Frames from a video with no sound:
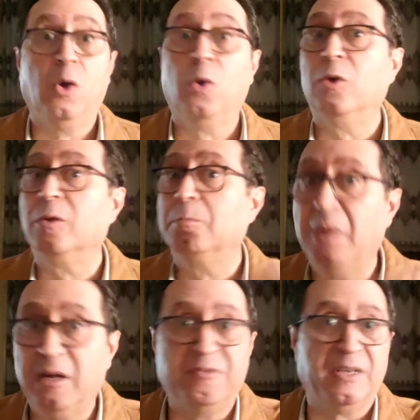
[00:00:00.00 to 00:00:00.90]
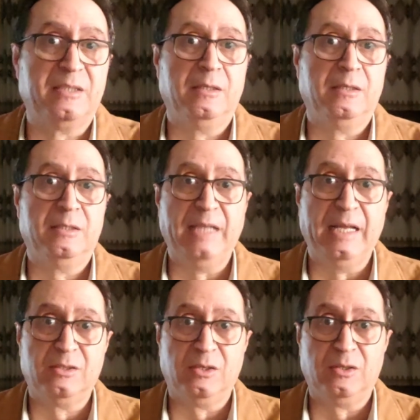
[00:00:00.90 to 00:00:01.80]
or perfect
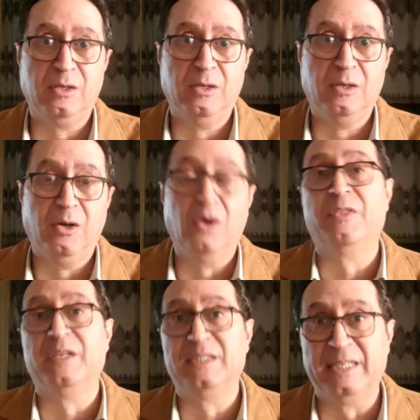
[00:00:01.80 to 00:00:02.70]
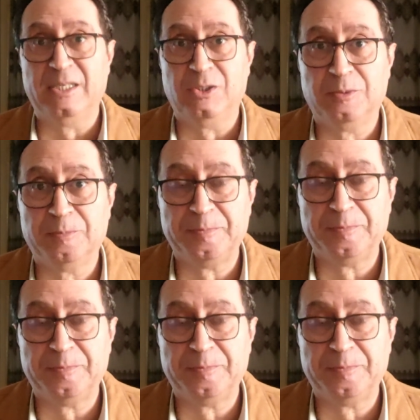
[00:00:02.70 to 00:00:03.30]
dancer on the stage.